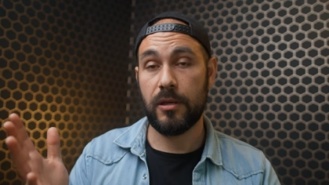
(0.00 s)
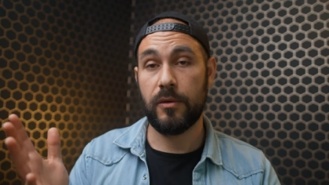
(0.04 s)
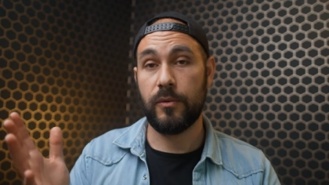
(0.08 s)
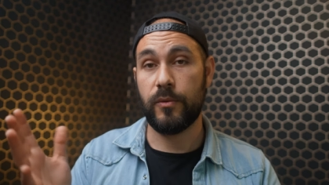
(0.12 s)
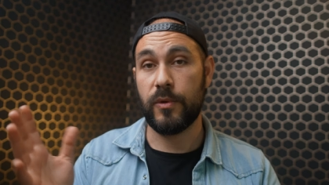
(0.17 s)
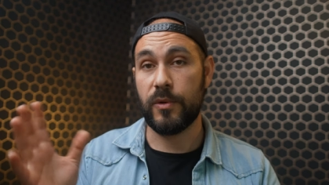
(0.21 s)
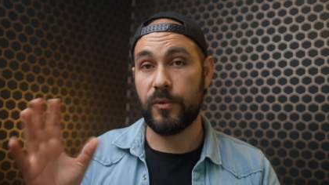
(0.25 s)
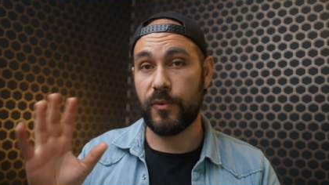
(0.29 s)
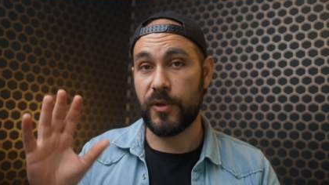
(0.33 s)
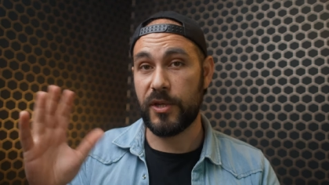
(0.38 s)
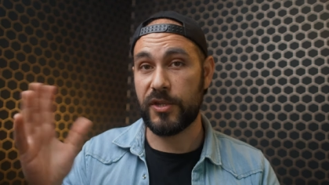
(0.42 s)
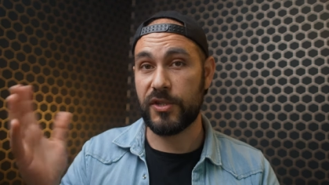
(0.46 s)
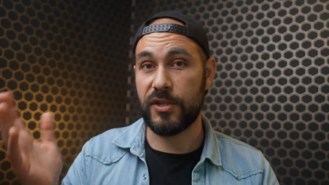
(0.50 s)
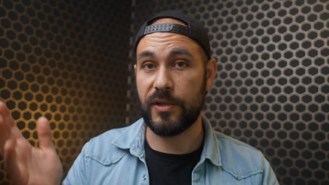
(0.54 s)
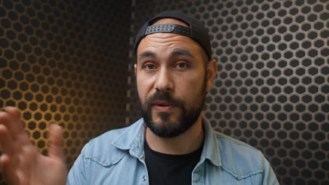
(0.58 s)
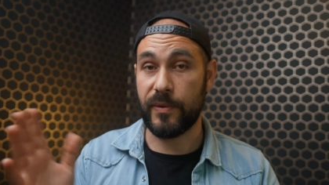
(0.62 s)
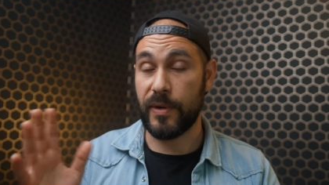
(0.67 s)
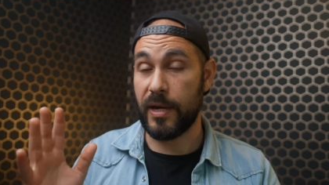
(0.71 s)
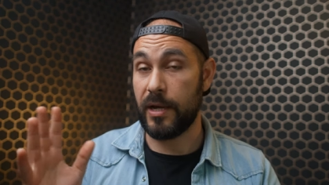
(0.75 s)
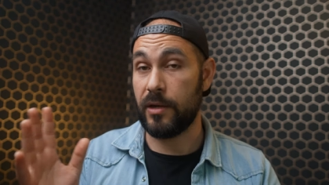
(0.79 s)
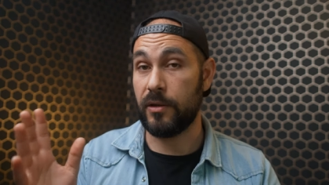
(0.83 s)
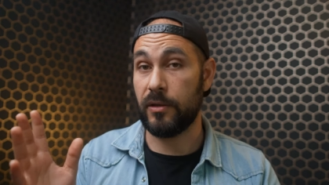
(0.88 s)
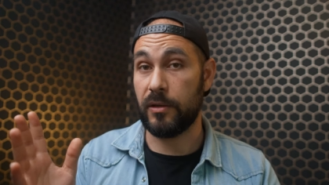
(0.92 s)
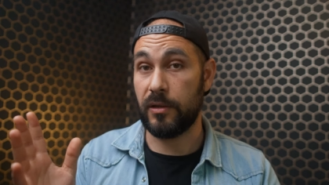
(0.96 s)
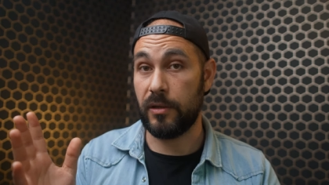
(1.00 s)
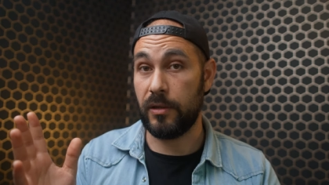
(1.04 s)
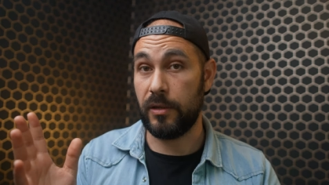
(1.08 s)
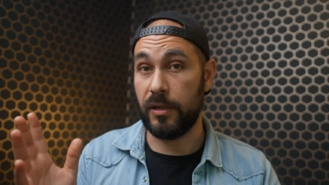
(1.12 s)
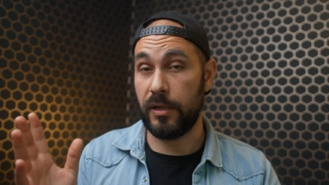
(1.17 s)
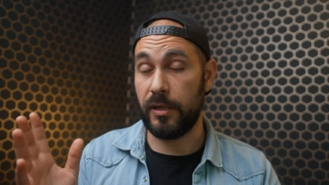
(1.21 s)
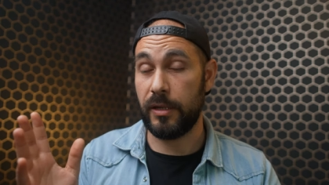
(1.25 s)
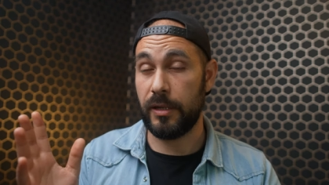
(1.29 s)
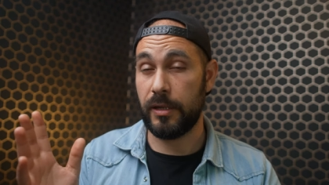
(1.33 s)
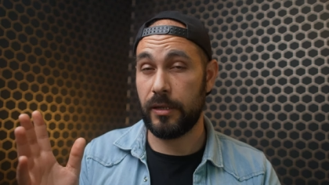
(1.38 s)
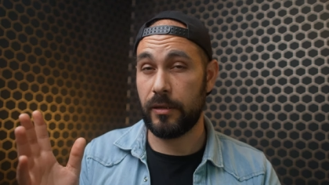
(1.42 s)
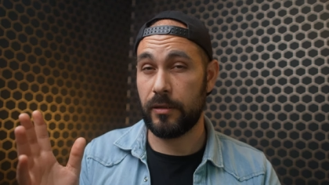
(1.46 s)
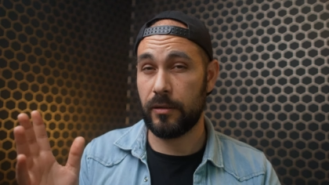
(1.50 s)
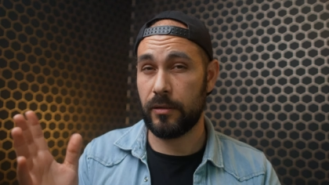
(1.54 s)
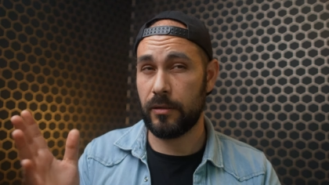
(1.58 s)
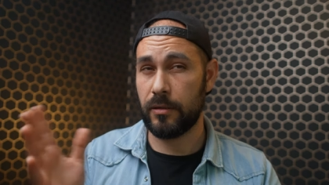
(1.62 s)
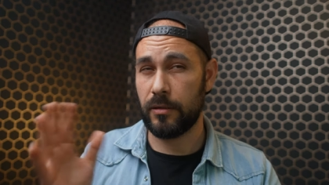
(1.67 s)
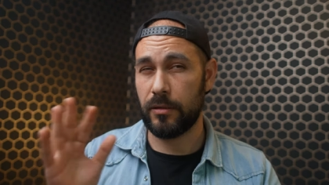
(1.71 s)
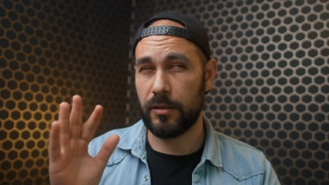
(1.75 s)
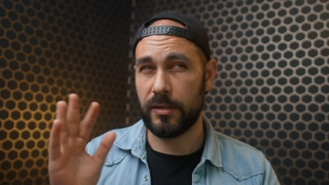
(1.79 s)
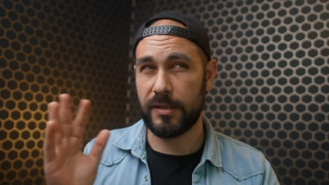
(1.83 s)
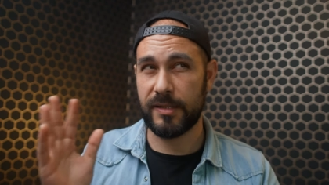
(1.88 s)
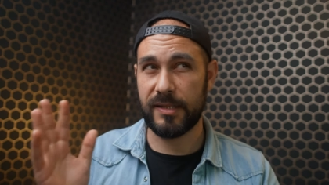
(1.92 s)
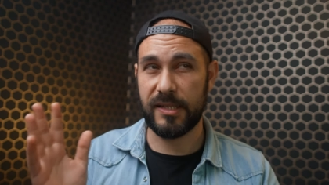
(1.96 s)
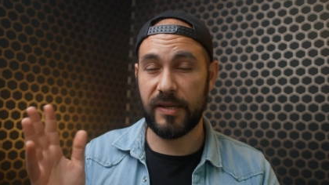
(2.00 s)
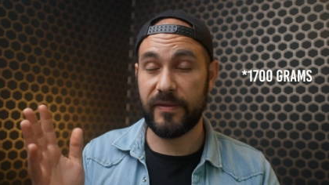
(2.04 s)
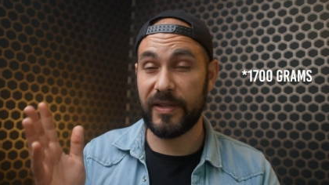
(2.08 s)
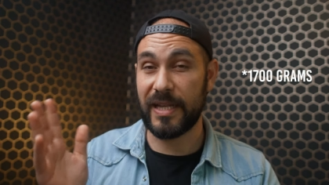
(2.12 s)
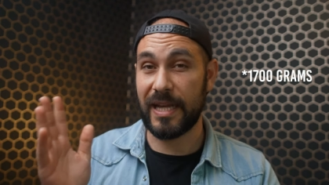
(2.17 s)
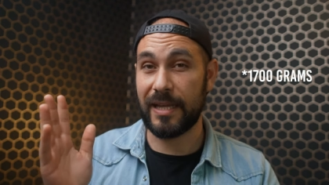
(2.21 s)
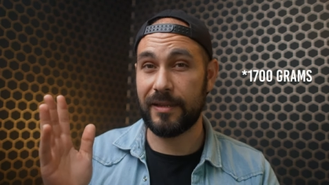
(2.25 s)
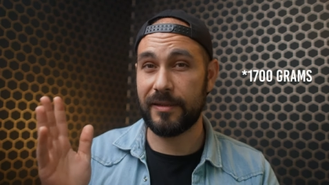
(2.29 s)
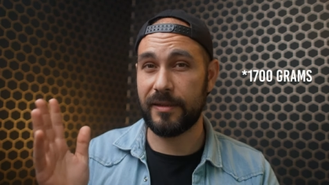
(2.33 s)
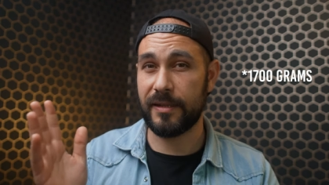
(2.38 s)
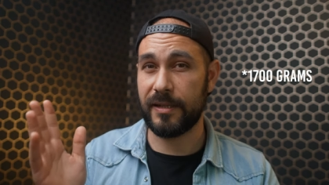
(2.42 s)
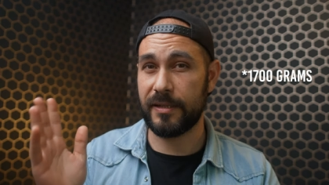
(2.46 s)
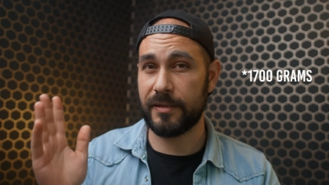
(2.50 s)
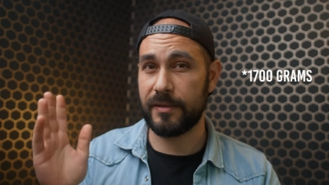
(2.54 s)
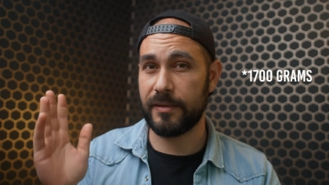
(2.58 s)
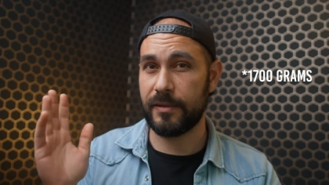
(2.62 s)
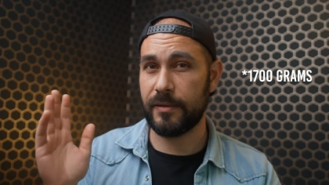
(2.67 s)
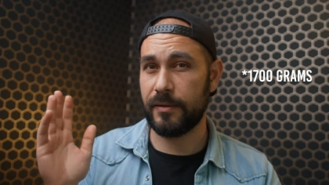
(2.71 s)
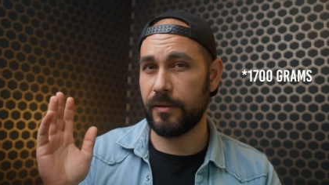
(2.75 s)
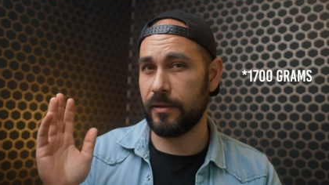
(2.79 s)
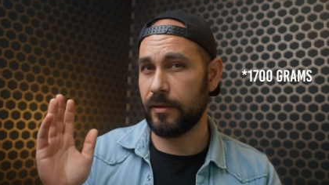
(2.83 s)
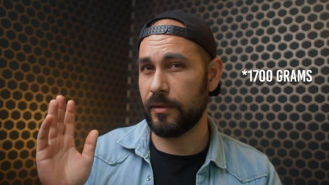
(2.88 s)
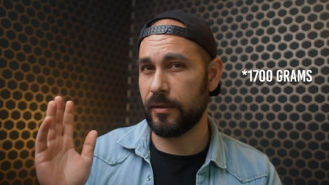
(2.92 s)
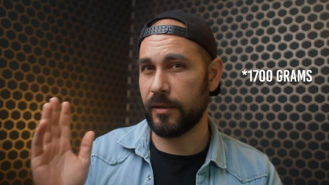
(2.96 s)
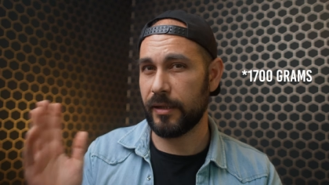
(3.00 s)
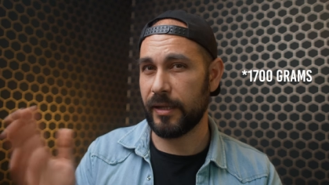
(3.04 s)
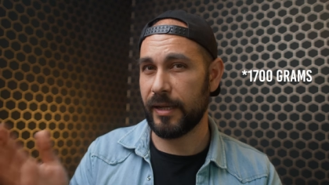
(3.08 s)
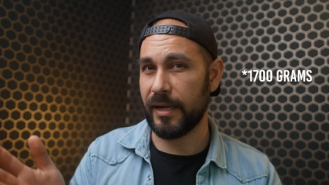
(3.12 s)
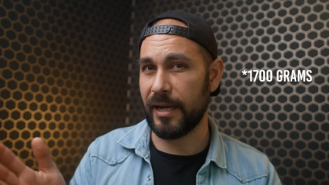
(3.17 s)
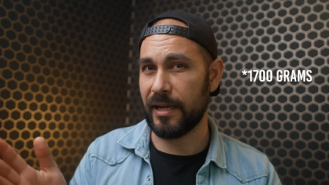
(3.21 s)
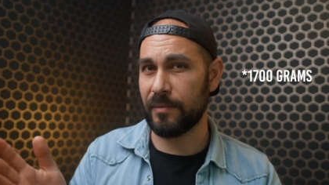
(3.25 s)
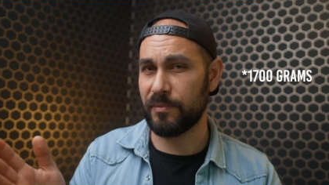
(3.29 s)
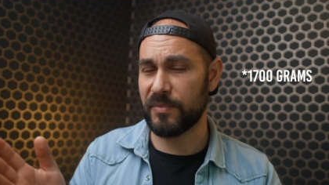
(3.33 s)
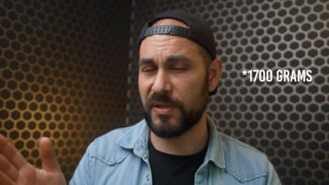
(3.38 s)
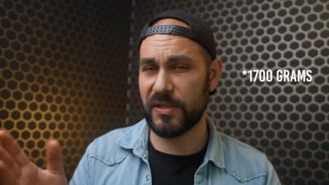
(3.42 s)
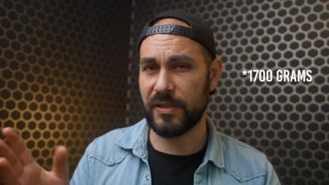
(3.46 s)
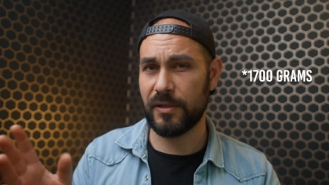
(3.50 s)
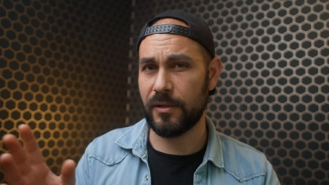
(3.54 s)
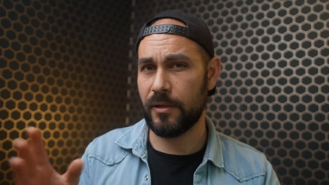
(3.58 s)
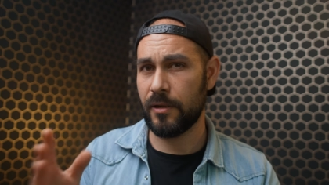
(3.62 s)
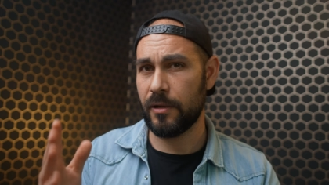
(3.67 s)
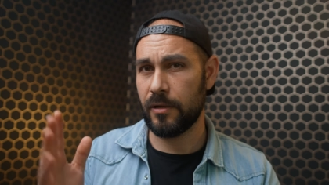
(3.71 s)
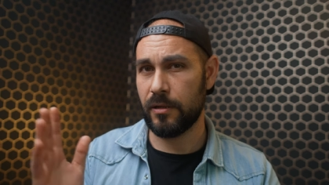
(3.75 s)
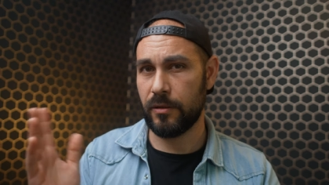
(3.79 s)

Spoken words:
we reach around 700 grams,